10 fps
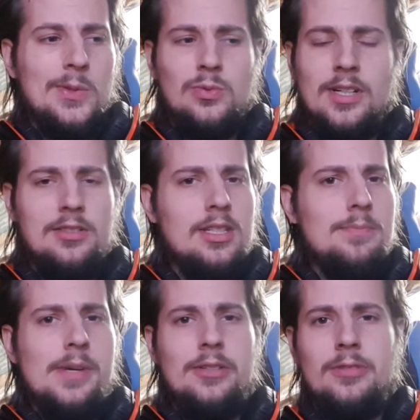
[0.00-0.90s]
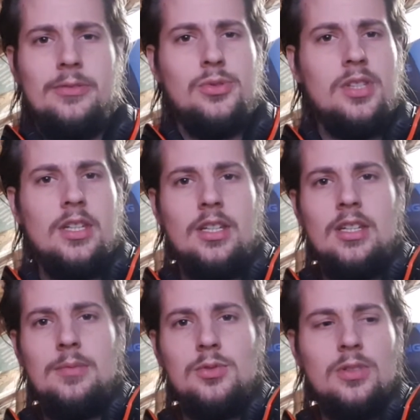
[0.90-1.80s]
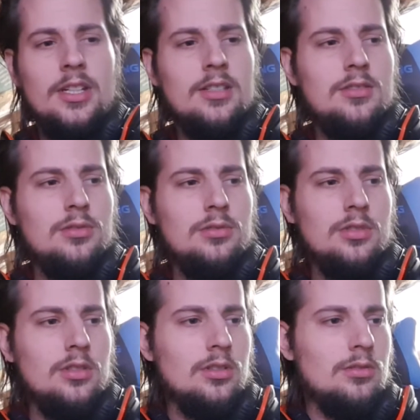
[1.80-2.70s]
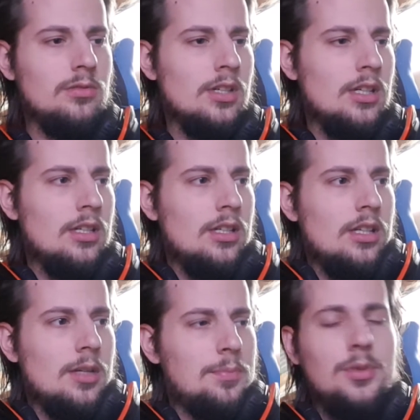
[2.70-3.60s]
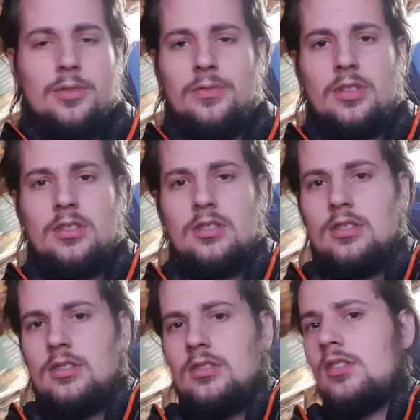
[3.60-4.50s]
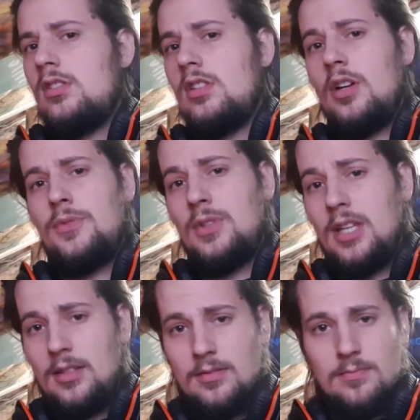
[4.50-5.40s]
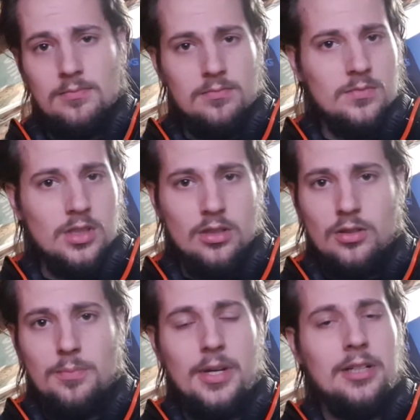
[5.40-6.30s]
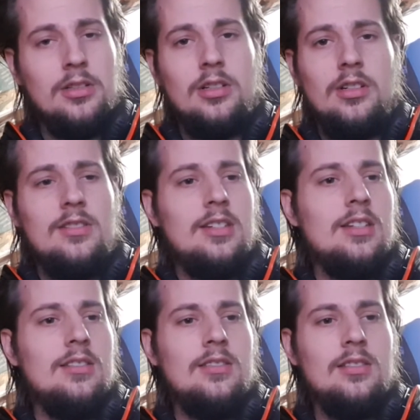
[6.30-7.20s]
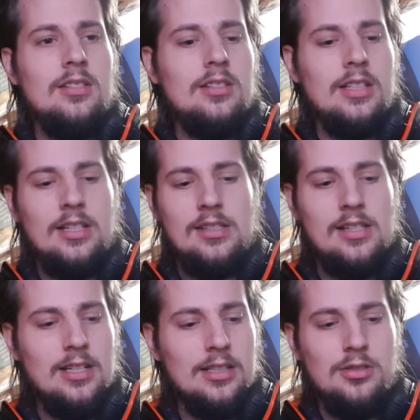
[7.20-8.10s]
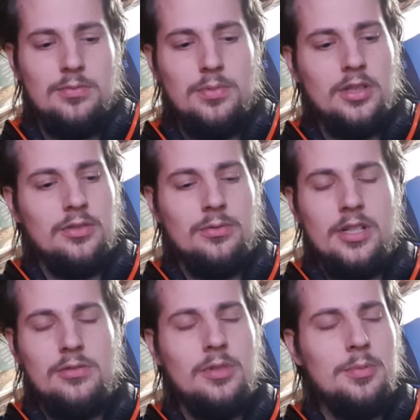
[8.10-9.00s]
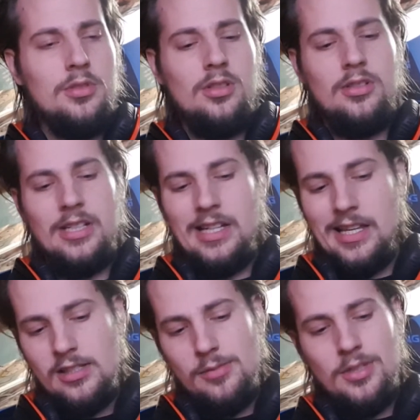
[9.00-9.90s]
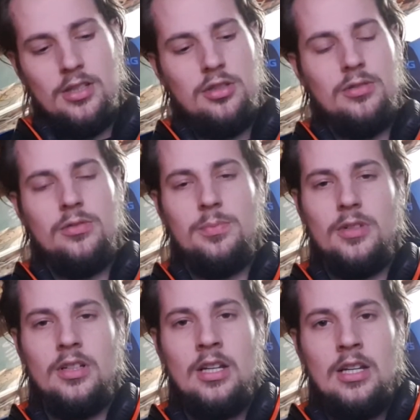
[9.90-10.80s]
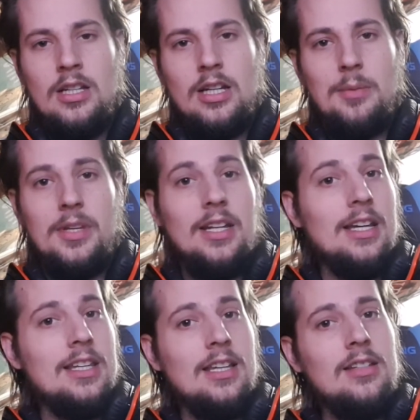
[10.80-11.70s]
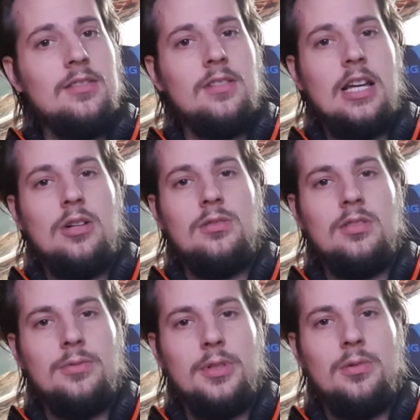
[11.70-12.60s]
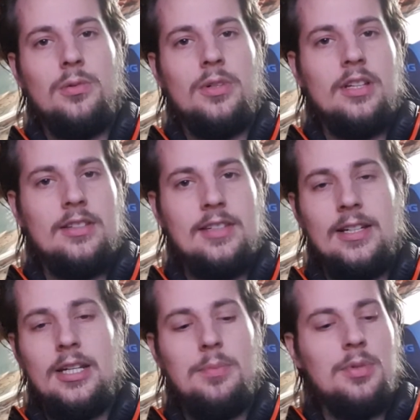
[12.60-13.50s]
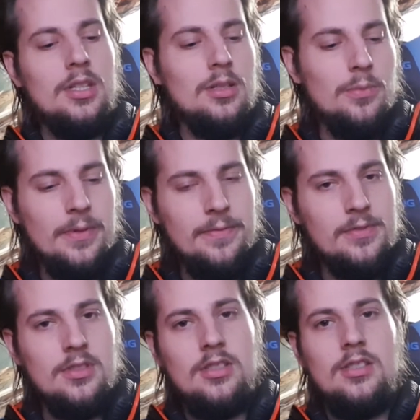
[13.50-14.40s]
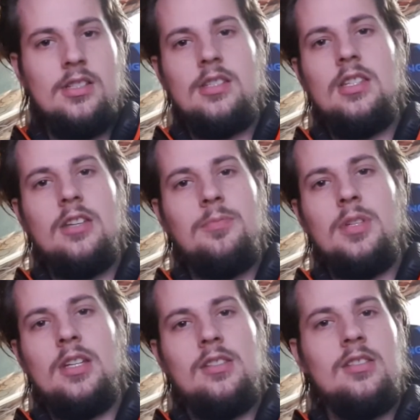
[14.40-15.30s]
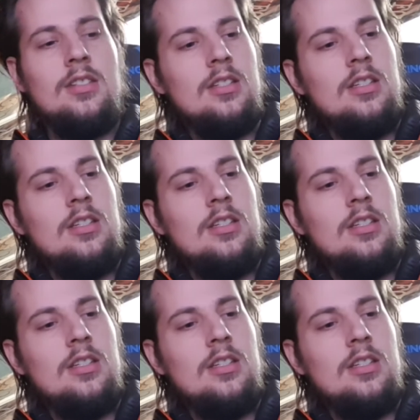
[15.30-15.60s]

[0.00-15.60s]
trying to get better every day. I'm trying to, you know, improve on the stuff to get you know better content uh, like i said i just bought the Razer Ripsaw it has some issues but i mean i can now record at 1080p with 60 fps